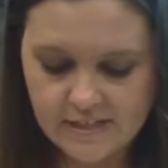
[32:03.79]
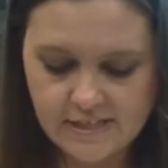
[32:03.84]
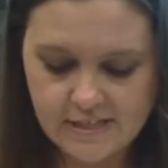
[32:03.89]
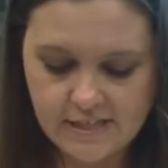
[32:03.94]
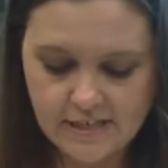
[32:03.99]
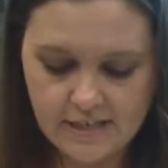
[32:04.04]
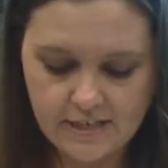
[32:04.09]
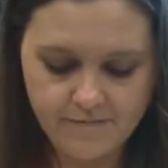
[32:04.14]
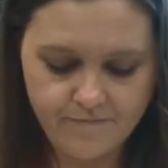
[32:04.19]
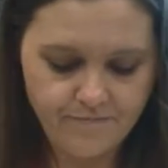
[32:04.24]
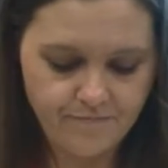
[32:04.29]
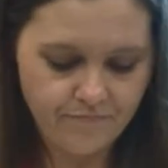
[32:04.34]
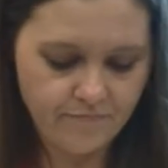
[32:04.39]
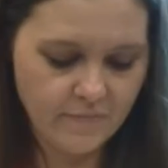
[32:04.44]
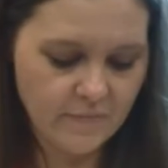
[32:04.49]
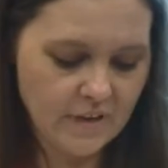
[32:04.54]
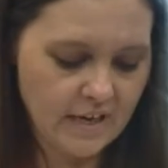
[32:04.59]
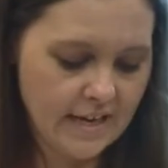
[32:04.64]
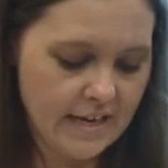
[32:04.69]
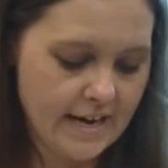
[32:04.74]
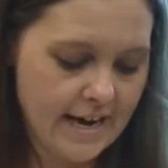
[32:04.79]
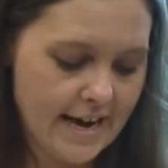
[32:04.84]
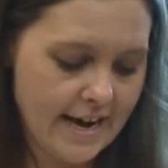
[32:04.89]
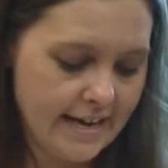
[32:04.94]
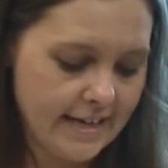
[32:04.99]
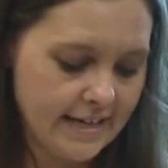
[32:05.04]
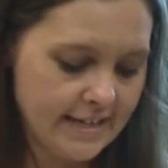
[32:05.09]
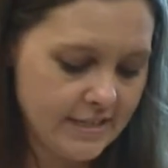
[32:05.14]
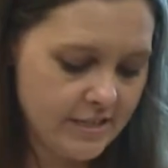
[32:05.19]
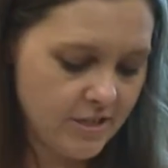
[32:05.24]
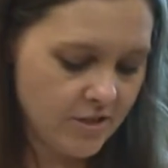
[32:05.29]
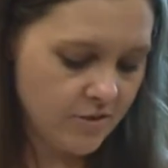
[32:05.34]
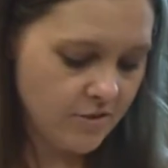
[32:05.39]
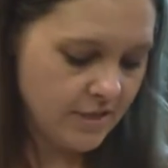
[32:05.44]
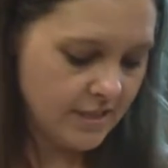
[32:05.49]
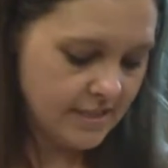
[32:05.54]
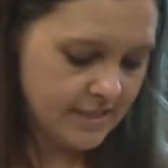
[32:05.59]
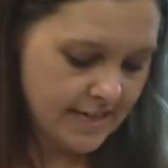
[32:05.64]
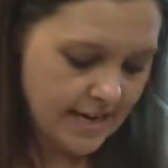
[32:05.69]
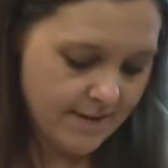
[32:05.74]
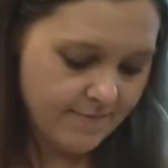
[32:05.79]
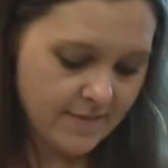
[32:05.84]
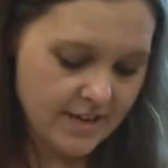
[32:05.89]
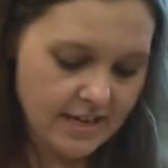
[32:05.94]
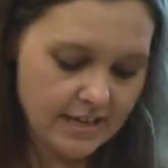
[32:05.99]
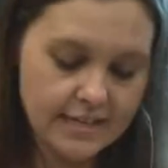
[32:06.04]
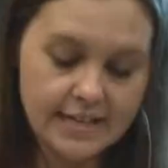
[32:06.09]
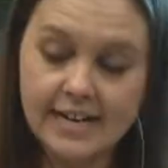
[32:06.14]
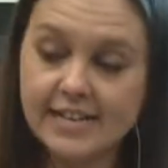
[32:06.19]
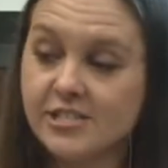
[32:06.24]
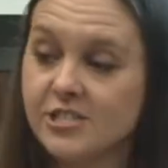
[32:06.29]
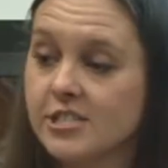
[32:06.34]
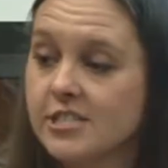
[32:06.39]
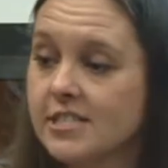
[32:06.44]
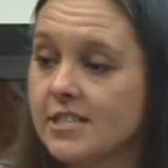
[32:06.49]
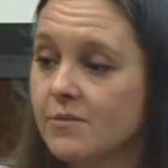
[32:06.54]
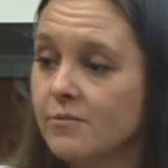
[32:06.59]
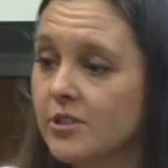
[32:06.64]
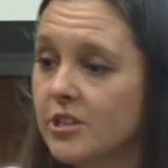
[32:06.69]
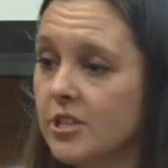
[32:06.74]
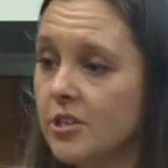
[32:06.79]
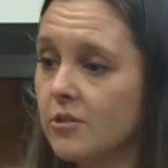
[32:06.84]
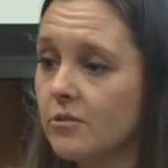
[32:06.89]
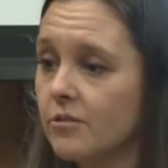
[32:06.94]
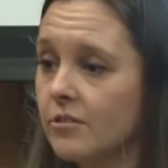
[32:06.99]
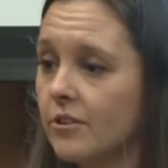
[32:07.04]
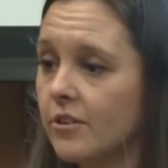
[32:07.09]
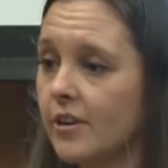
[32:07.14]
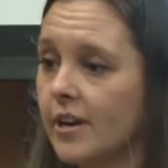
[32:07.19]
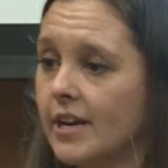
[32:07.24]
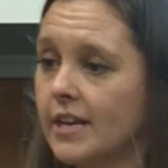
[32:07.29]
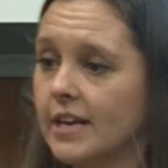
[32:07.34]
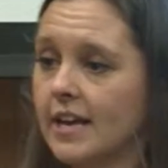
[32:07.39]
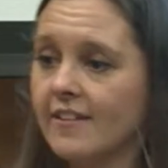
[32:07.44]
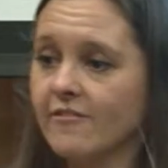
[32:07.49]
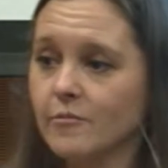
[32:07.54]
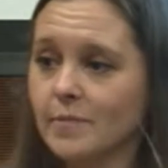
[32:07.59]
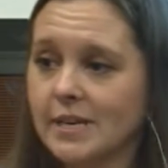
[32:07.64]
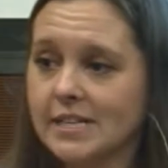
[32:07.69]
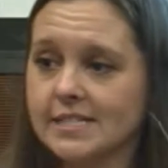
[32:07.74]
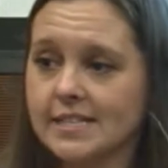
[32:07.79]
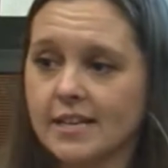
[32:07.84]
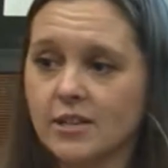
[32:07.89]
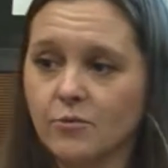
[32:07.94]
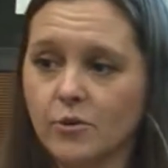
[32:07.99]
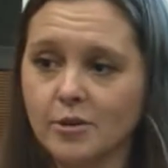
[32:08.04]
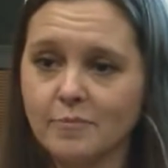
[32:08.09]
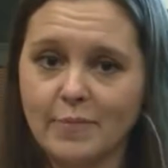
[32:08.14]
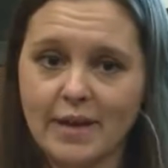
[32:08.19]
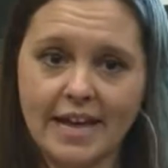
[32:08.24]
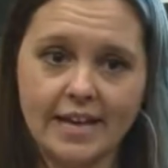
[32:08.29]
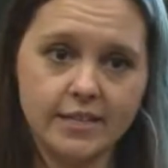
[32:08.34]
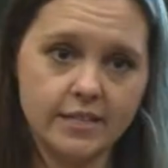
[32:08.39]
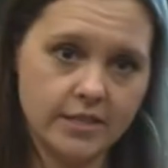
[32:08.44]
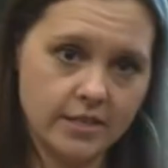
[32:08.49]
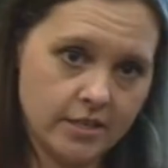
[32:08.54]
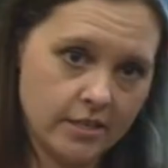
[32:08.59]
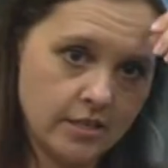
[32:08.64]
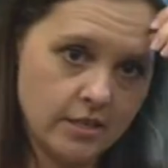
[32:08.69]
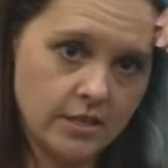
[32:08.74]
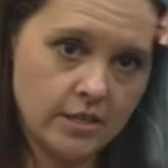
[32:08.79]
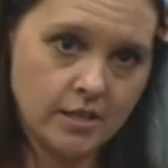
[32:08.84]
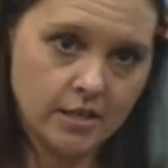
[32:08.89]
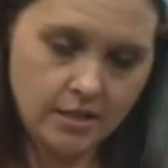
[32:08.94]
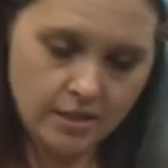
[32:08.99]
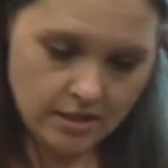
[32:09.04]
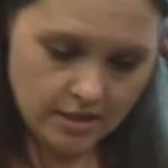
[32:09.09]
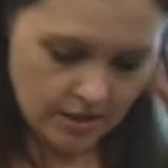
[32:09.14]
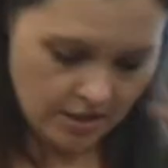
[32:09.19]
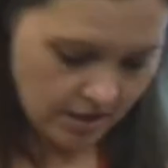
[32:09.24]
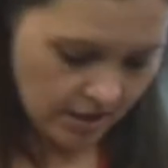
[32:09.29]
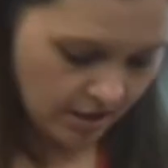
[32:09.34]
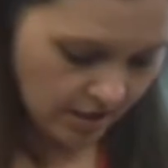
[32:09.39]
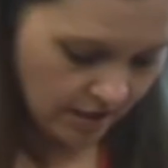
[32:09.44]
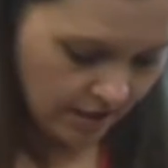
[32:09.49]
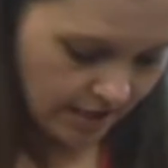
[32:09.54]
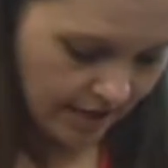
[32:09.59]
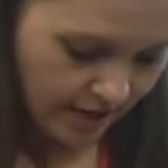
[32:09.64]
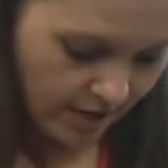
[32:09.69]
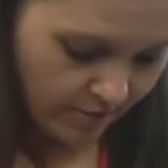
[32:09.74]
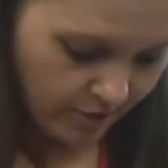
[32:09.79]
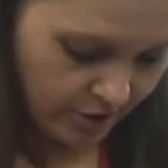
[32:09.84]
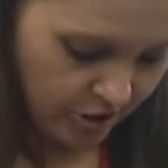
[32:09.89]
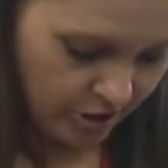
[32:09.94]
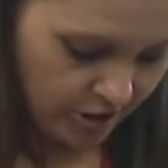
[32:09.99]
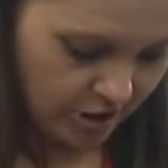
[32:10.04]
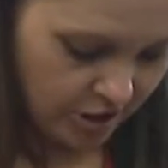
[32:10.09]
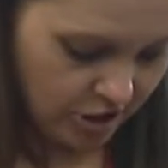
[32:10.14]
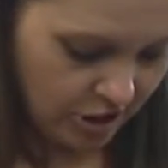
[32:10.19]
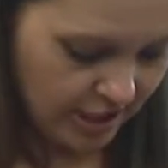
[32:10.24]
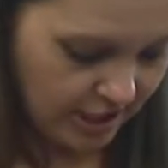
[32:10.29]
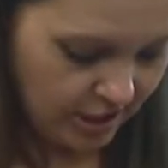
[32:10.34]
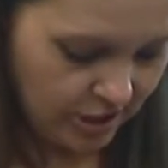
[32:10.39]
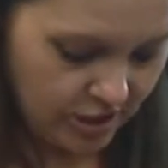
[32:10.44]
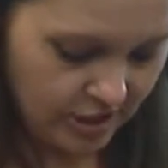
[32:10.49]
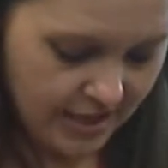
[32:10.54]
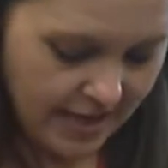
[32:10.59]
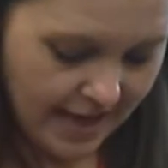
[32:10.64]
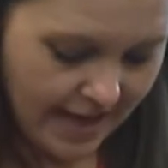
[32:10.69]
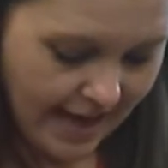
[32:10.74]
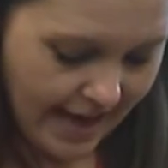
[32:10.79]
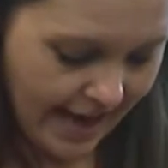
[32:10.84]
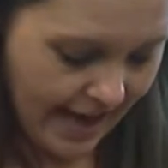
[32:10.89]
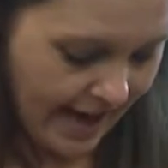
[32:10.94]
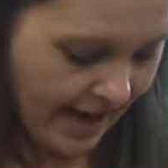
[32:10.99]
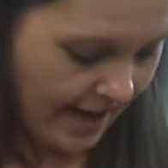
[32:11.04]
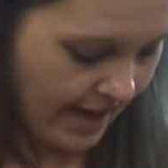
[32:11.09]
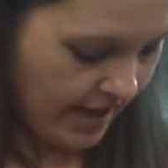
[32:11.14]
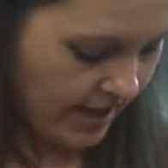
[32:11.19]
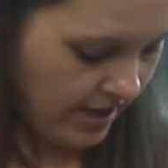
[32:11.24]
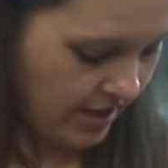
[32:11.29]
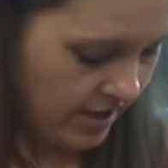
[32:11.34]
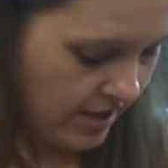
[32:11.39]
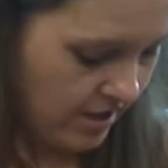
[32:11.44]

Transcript: d. And I can do the same thing that I just did with you. All right, everybody say the word bed. bed. Now I want you to change the e